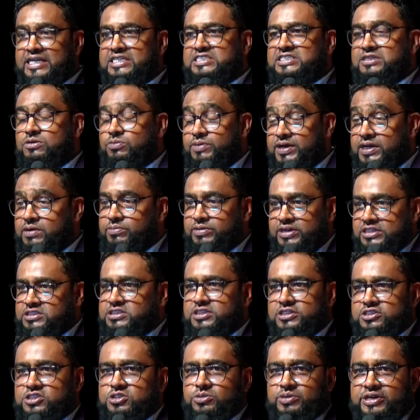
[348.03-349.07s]
It's a win-win
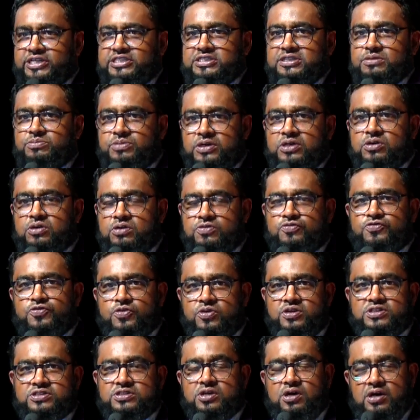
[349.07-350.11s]
situation. We don't
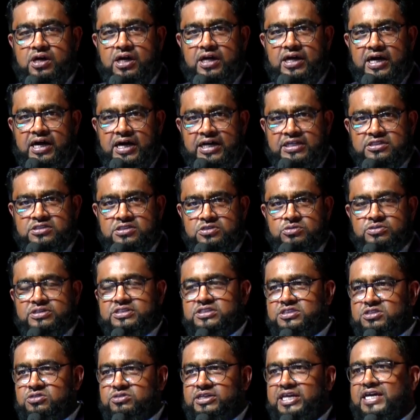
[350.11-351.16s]
force our
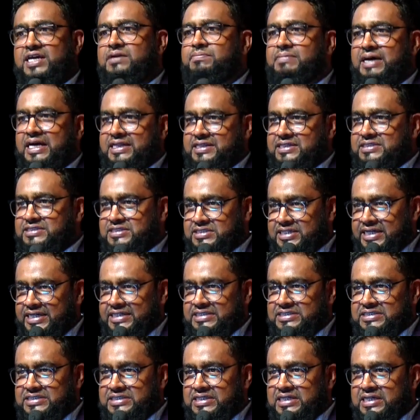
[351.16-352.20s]
students to take math and
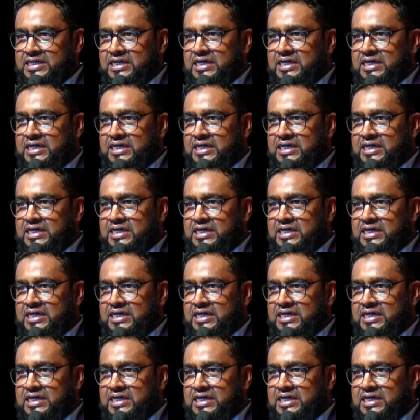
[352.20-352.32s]
science.